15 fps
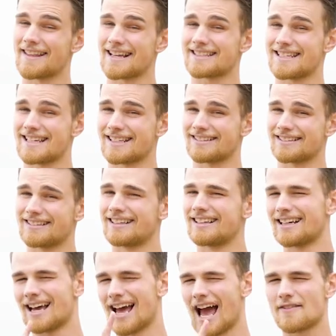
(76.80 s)
And that's it.
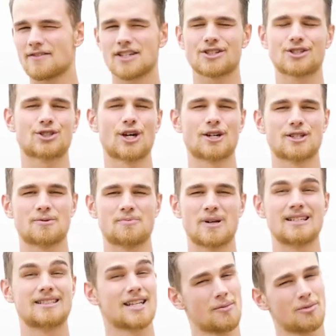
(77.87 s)
Having your shutter
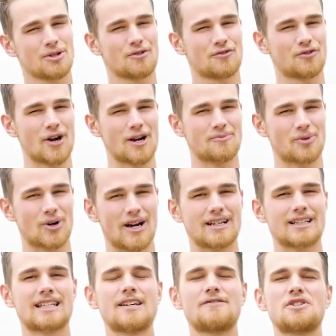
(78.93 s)
speed double your frame
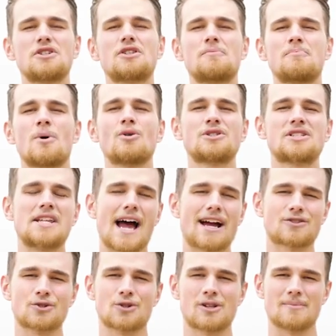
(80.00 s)
rate gives you the most
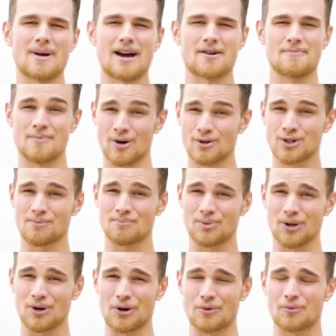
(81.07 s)
natural amount of motion
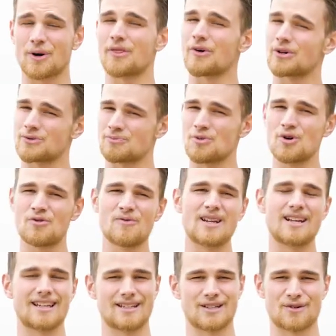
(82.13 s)
blur when there is
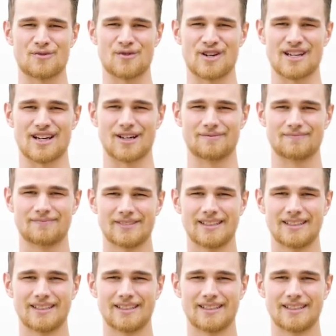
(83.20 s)
movement in your video.